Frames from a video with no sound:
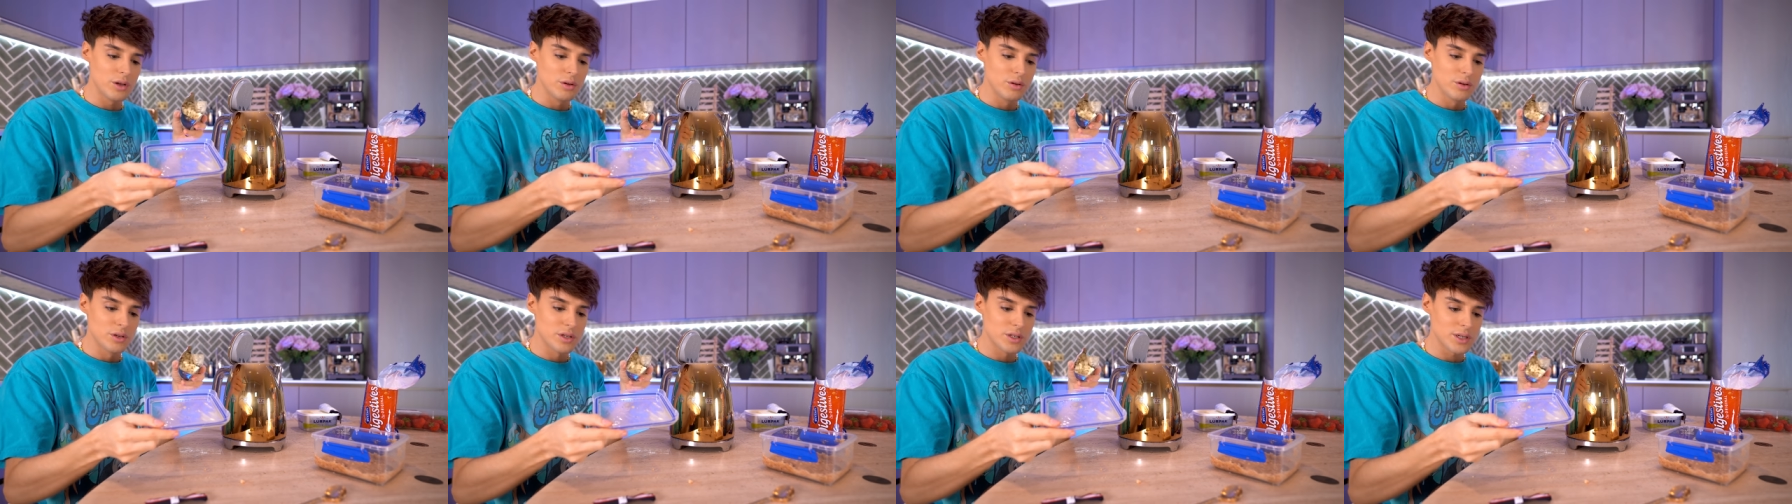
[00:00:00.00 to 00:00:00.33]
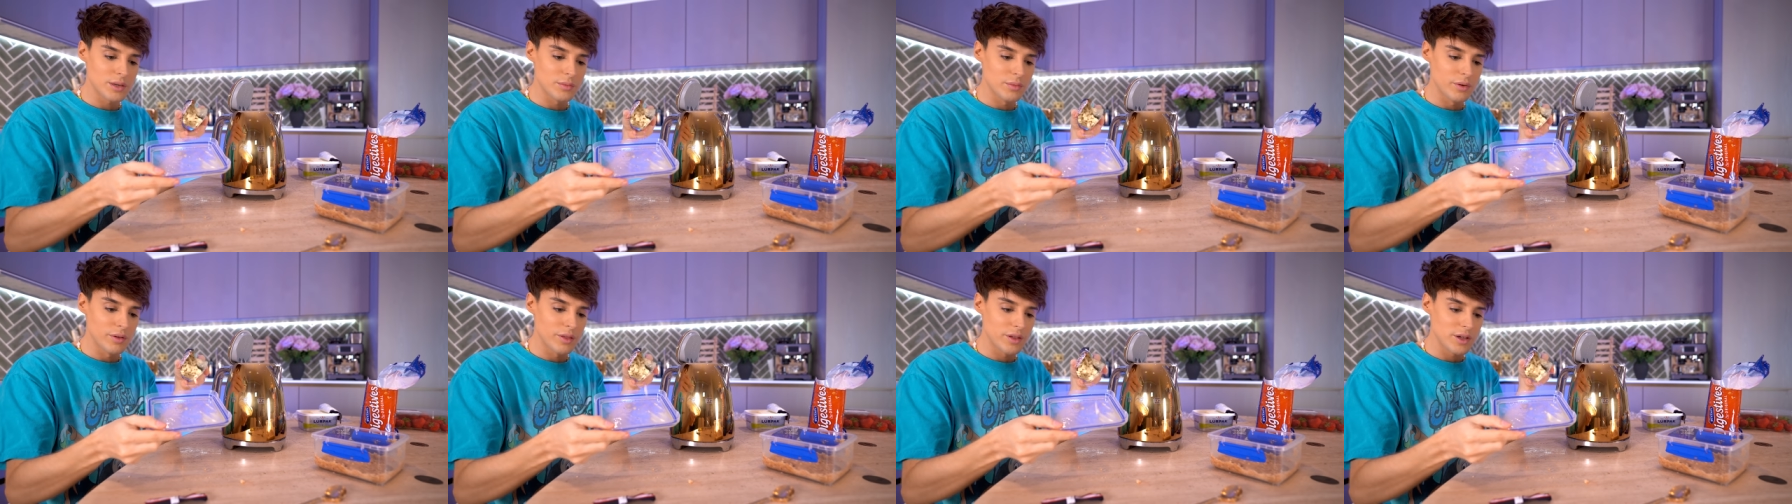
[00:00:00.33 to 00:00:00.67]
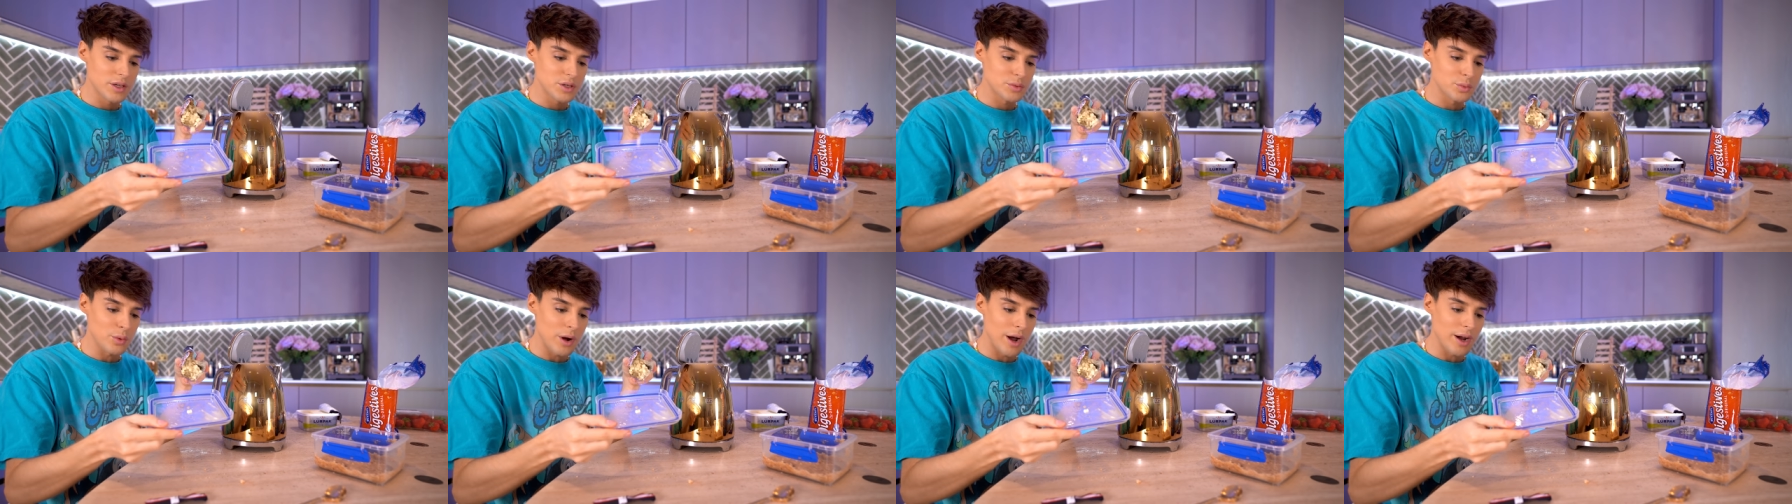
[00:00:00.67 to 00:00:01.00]
use some of
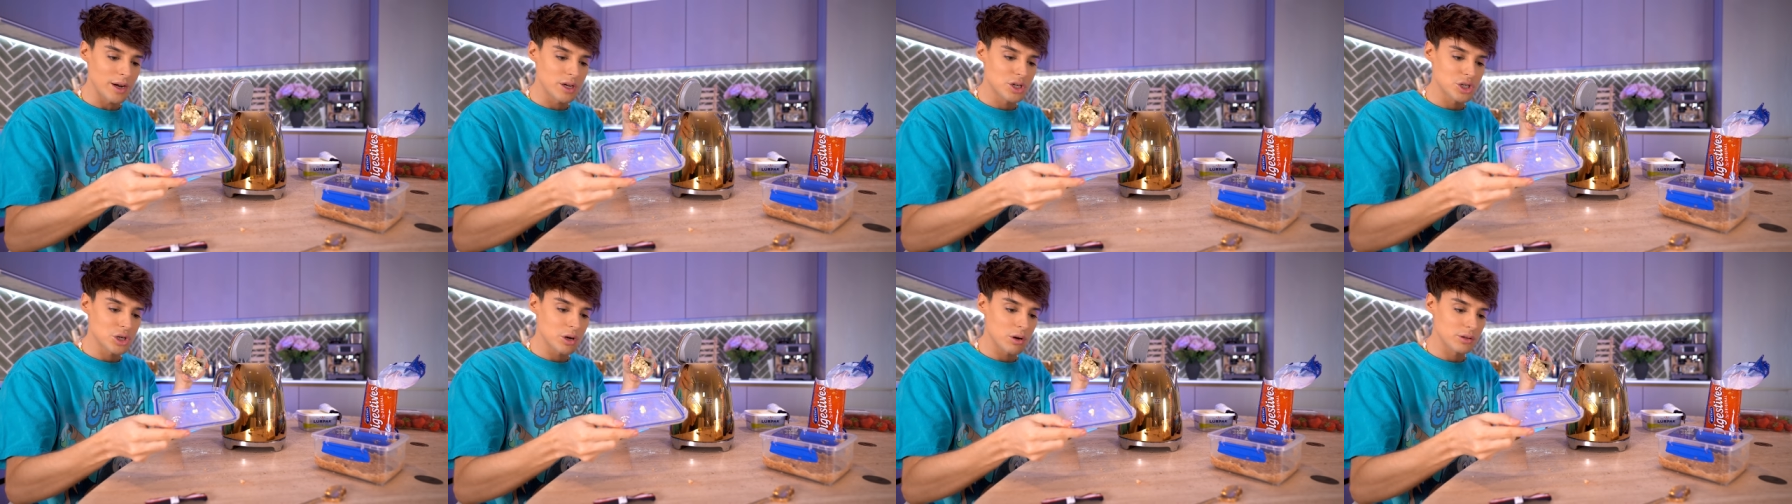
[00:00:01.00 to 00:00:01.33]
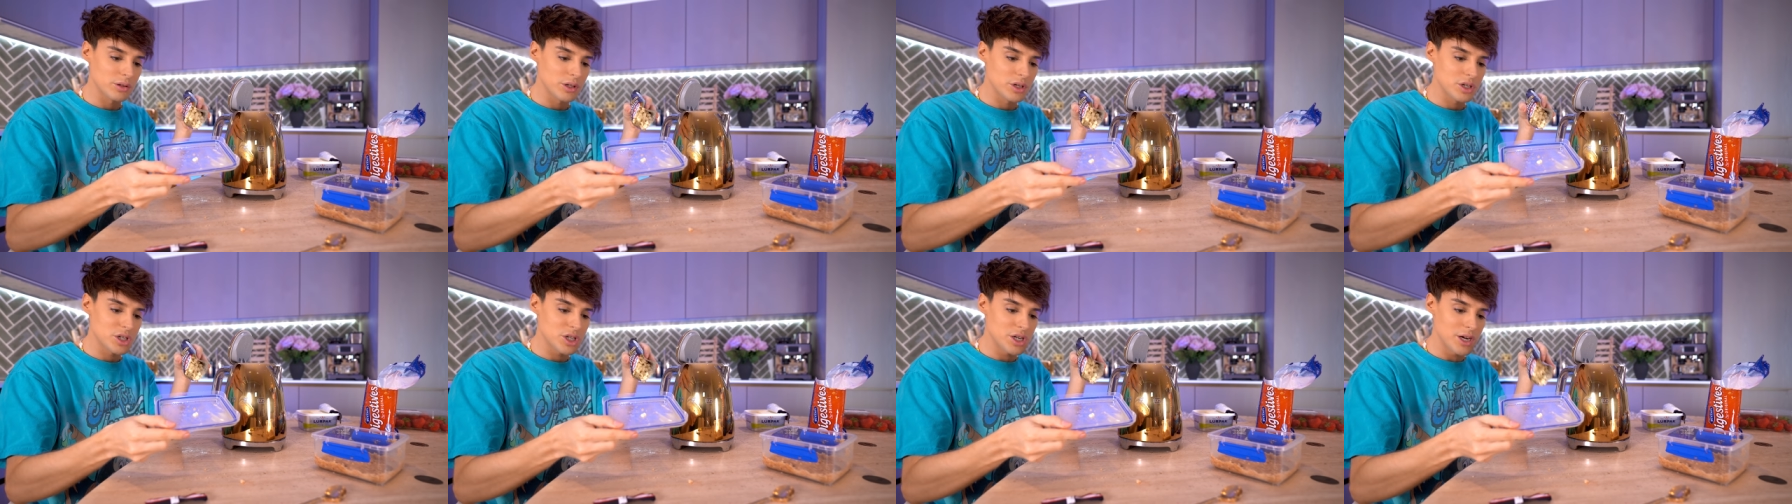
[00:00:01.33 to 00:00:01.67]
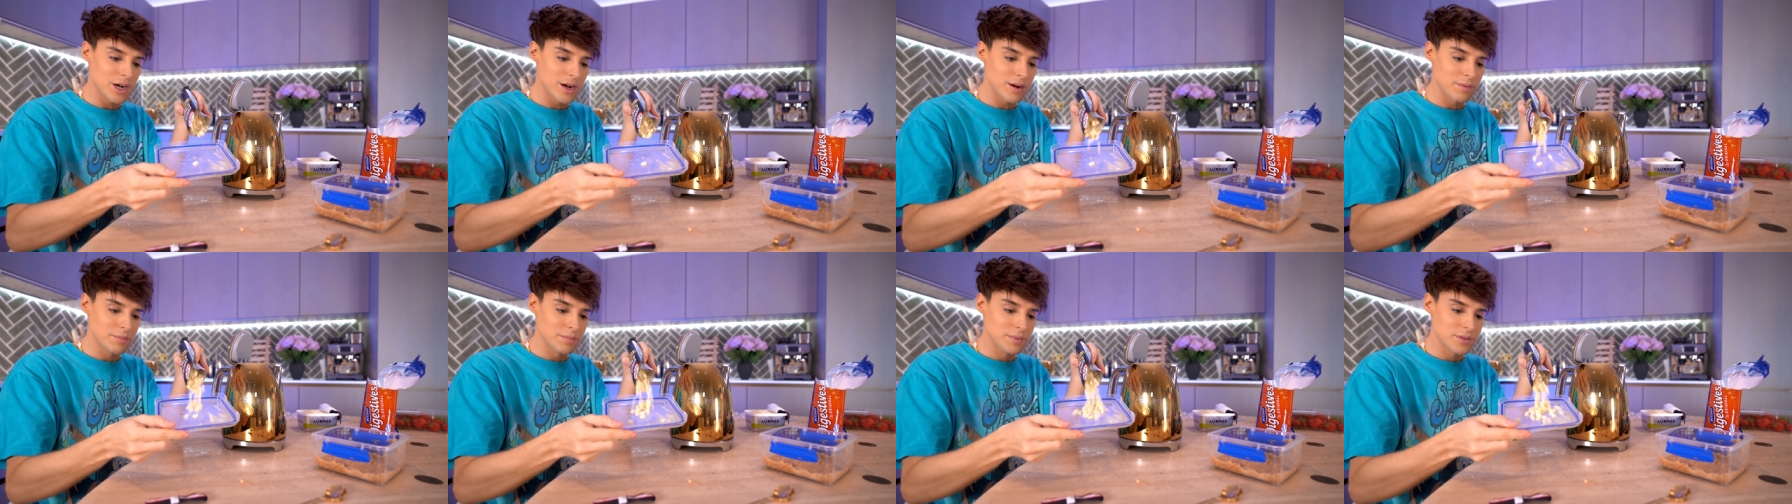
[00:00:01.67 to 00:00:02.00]
these white chocolate
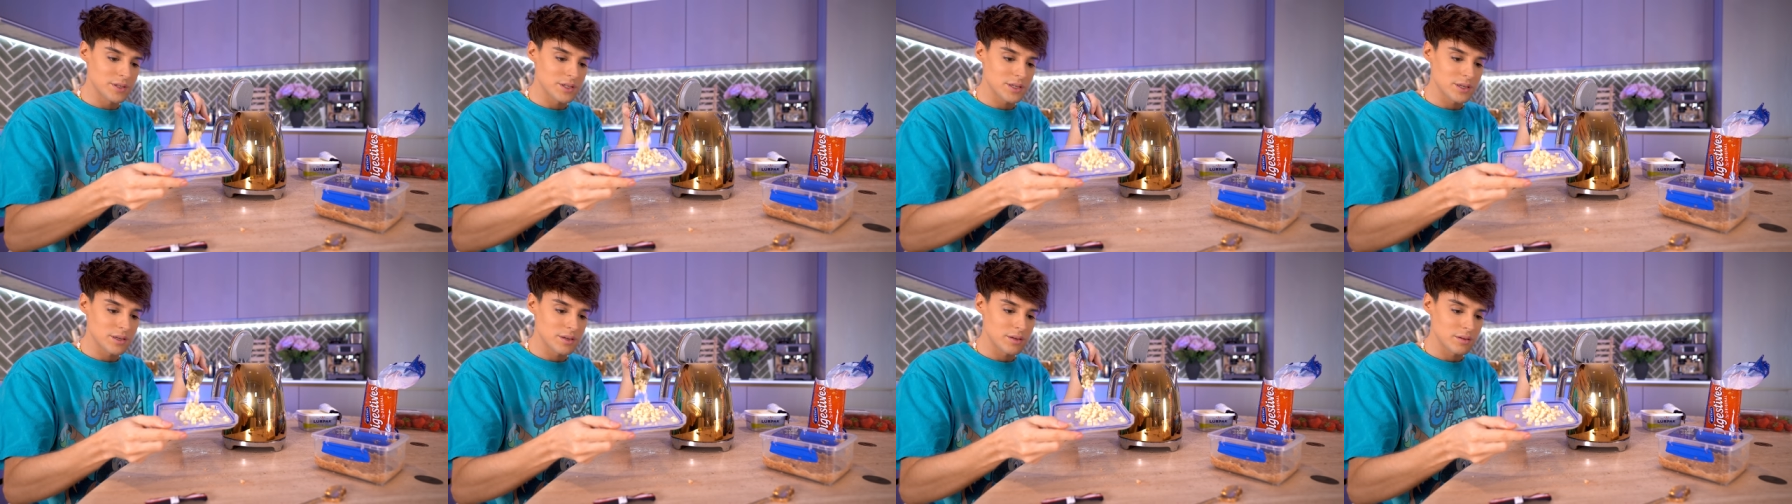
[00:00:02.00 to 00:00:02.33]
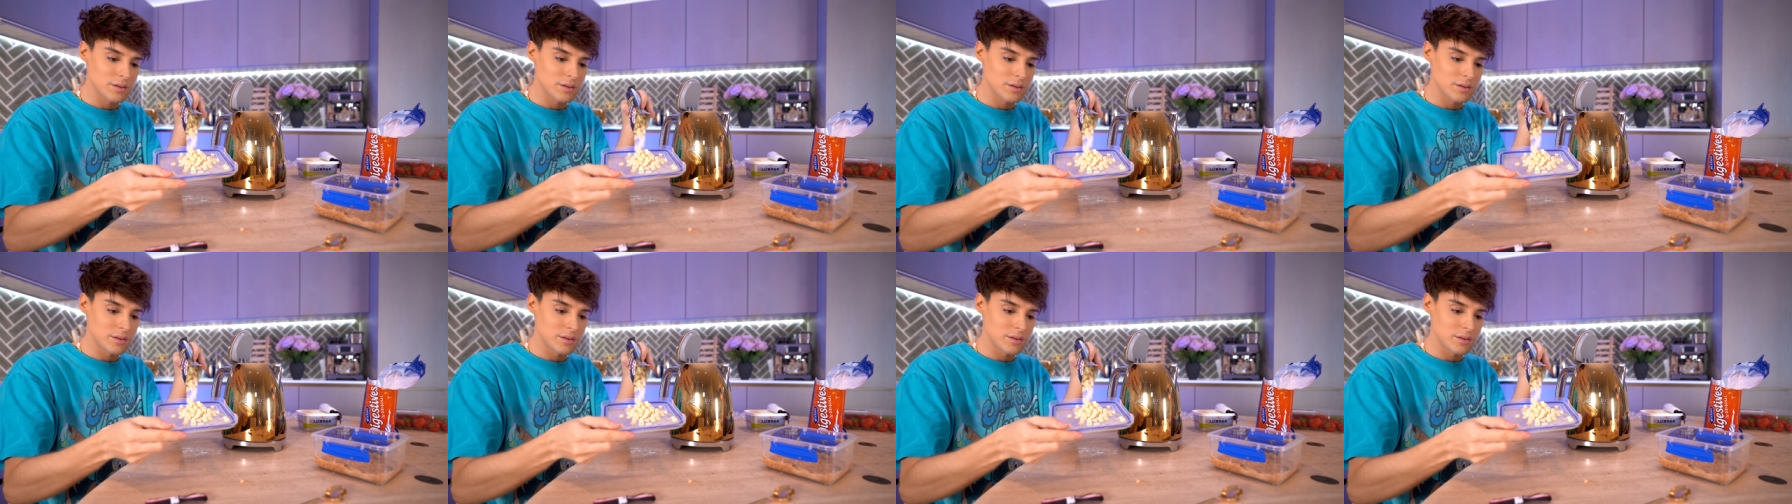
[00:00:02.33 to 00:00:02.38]
chips.